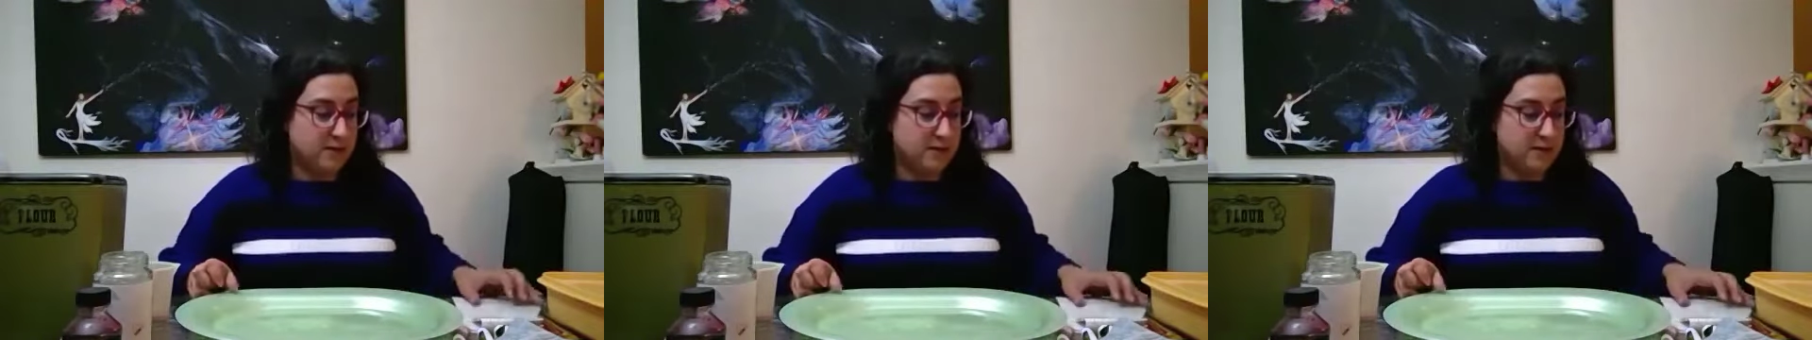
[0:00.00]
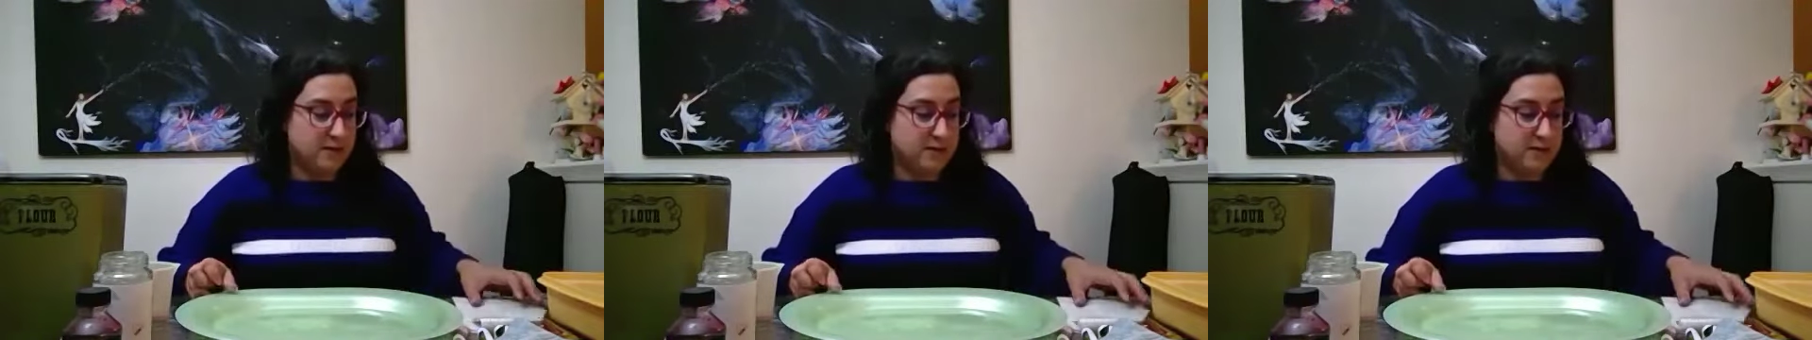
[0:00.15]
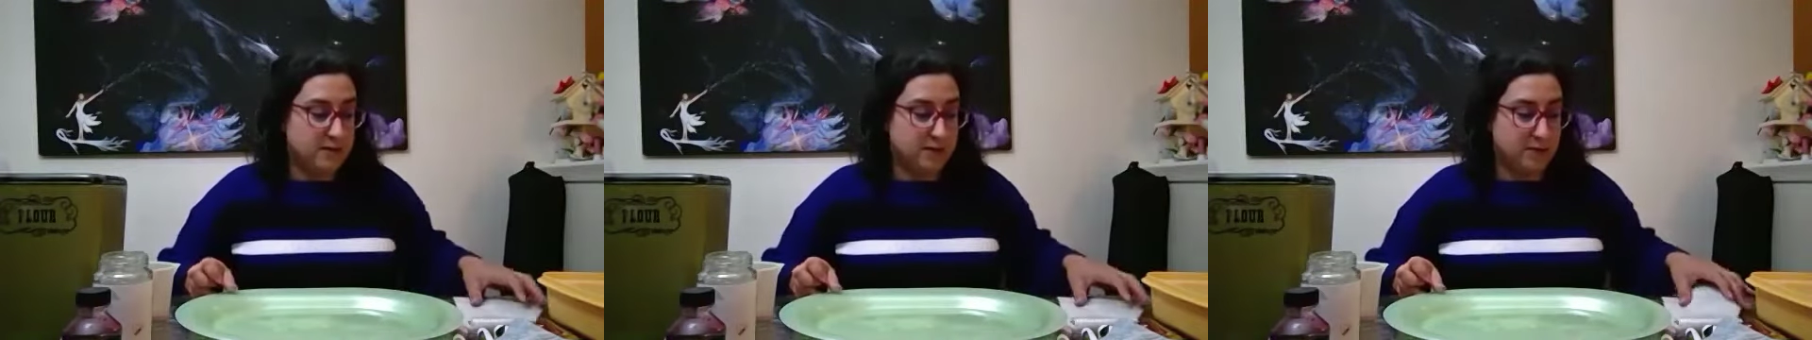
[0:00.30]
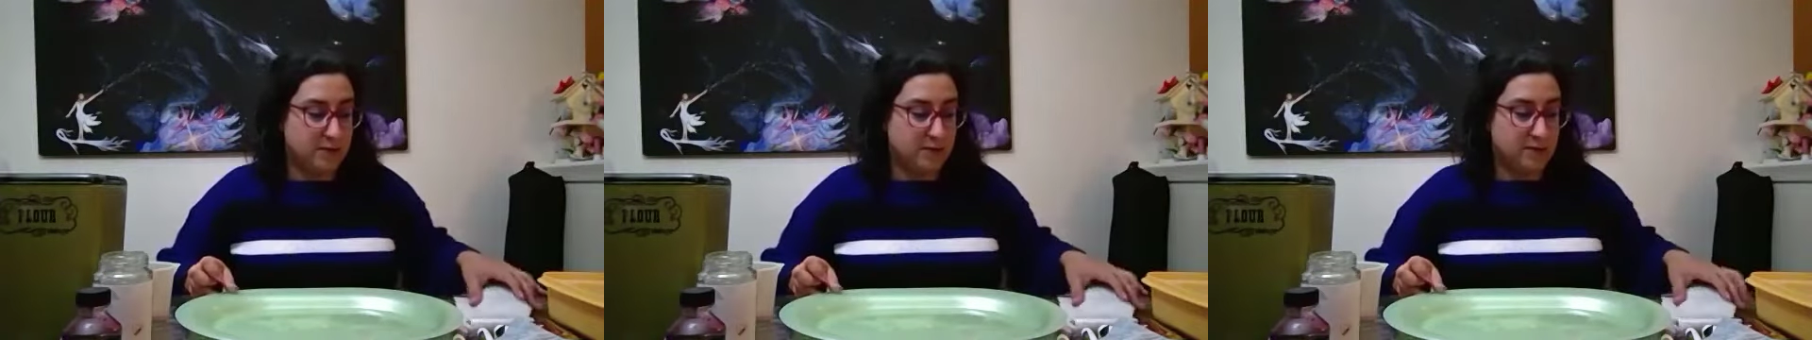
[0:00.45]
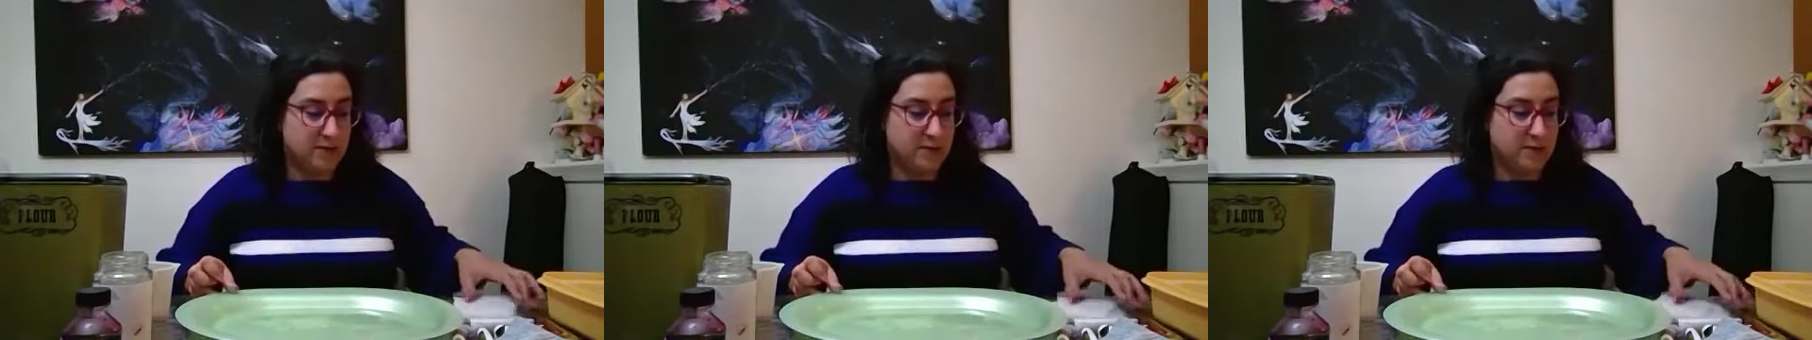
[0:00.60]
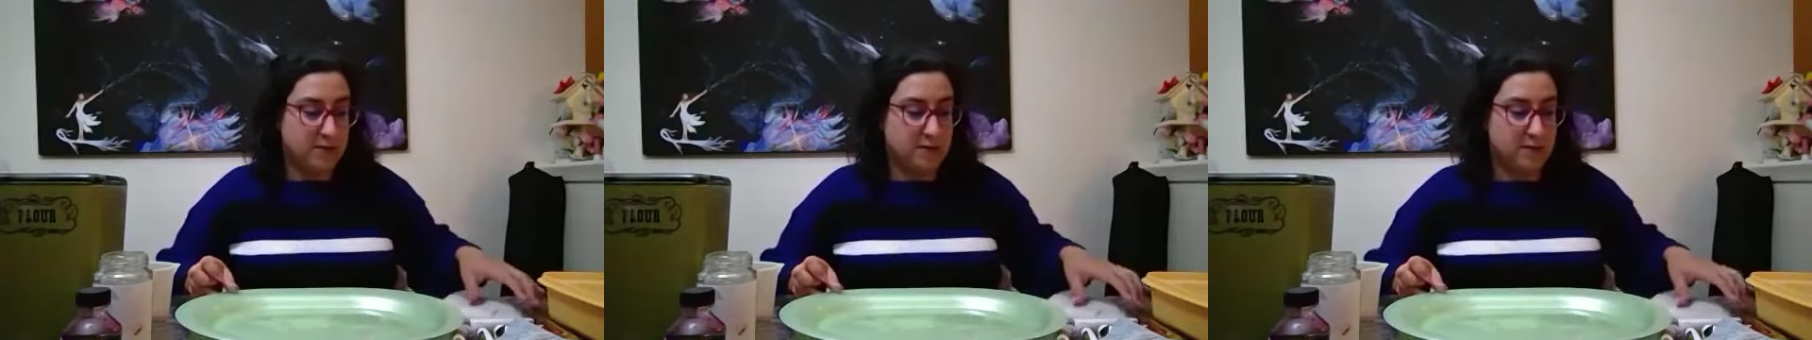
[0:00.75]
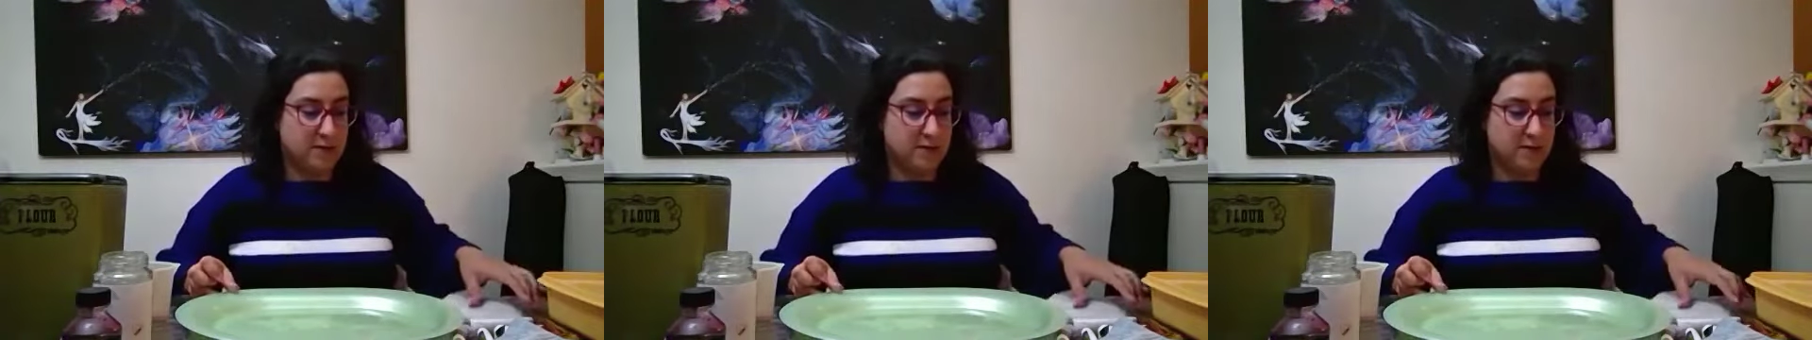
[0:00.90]

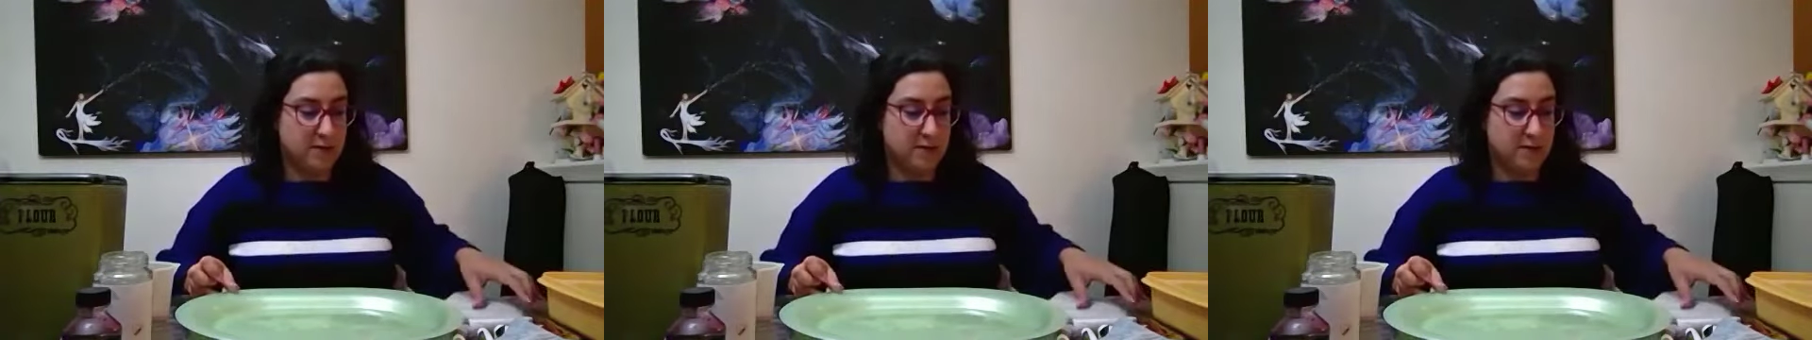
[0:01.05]
So